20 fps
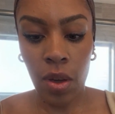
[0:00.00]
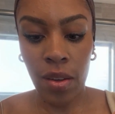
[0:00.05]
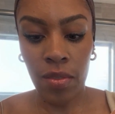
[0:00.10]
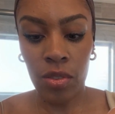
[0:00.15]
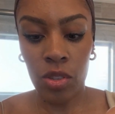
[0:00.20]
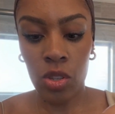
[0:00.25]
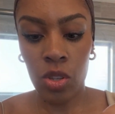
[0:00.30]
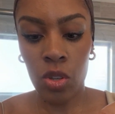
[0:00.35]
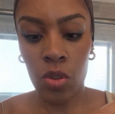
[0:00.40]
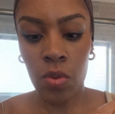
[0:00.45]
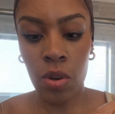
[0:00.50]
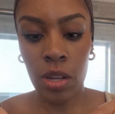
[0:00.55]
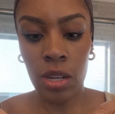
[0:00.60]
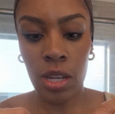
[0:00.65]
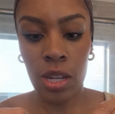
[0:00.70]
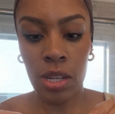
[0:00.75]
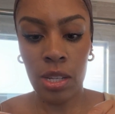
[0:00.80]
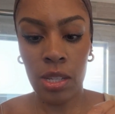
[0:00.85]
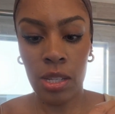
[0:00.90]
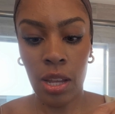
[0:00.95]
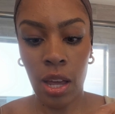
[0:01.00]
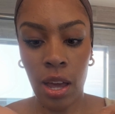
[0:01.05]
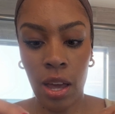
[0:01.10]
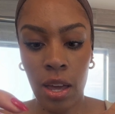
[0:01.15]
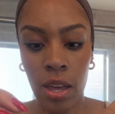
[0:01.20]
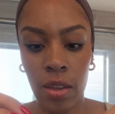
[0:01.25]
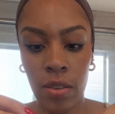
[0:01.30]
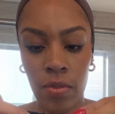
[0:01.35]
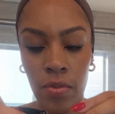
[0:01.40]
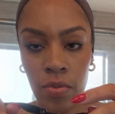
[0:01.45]
You'll have two on each
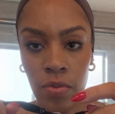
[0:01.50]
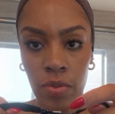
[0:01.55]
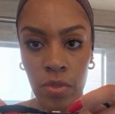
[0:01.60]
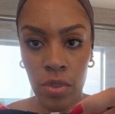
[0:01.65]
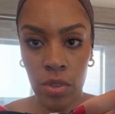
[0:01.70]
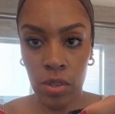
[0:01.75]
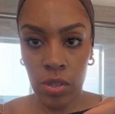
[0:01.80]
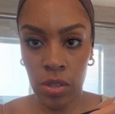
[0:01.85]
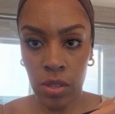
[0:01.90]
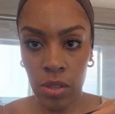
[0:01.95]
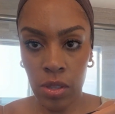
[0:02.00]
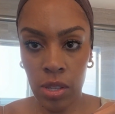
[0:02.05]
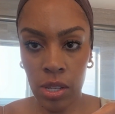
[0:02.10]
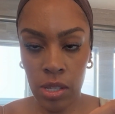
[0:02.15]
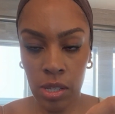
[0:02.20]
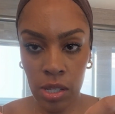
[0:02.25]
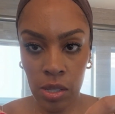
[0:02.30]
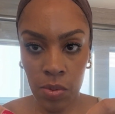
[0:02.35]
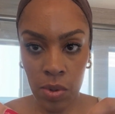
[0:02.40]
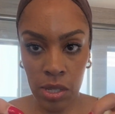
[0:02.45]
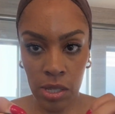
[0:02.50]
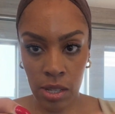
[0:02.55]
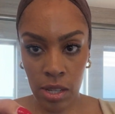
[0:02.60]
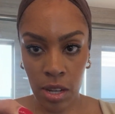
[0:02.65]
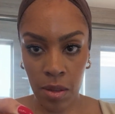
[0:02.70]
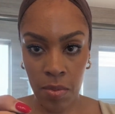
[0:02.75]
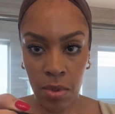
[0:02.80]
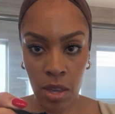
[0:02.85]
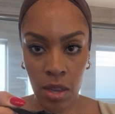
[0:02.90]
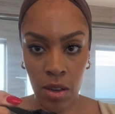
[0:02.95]
side. So this is
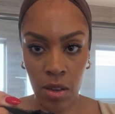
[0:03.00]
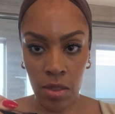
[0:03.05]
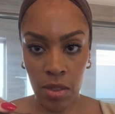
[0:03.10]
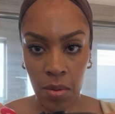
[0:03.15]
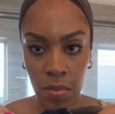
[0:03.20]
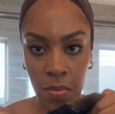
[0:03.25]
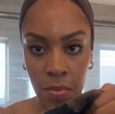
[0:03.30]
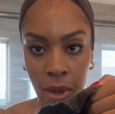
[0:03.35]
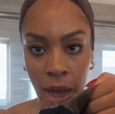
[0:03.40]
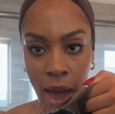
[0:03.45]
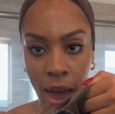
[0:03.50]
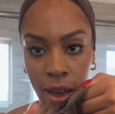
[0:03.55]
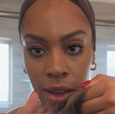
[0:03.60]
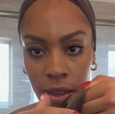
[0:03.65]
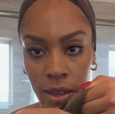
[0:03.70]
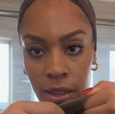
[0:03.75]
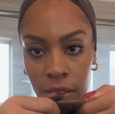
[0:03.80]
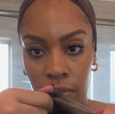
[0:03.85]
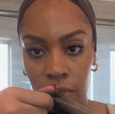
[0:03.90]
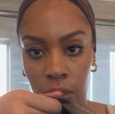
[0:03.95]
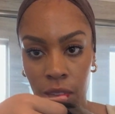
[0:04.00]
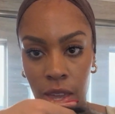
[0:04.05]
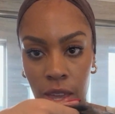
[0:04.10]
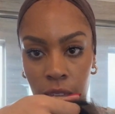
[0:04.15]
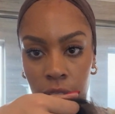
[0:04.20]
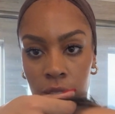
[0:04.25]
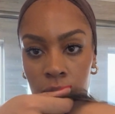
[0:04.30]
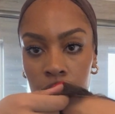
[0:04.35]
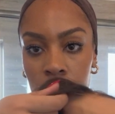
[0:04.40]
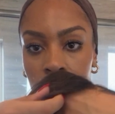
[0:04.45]
what's going to be on the back
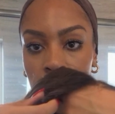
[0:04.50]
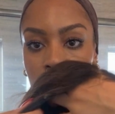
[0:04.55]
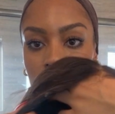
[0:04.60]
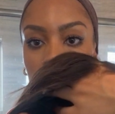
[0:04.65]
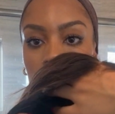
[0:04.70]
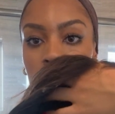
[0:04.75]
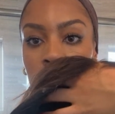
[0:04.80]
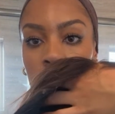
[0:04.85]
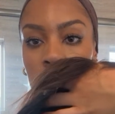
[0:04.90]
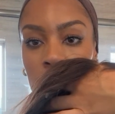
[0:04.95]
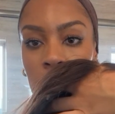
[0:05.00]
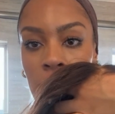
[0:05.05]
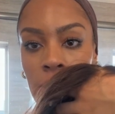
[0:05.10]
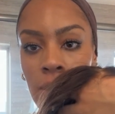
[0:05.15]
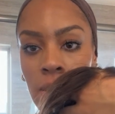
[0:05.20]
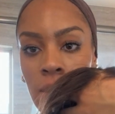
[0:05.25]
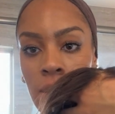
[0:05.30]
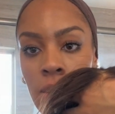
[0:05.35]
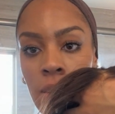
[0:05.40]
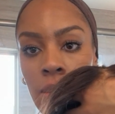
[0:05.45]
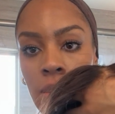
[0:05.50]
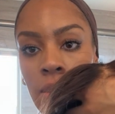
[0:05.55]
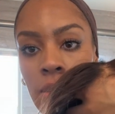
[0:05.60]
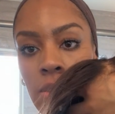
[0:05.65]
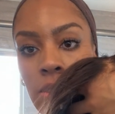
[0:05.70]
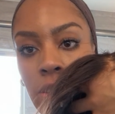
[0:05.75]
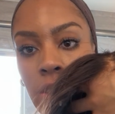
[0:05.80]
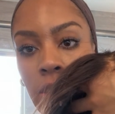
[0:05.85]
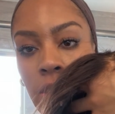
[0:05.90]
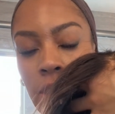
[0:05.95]
of the head. Does that make sense?
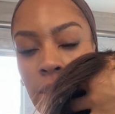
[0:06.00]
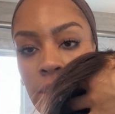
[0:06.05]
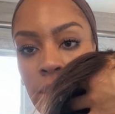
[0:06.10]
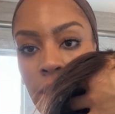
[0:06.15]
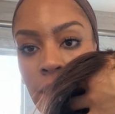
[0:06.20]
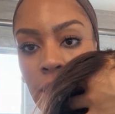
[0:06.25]
So you're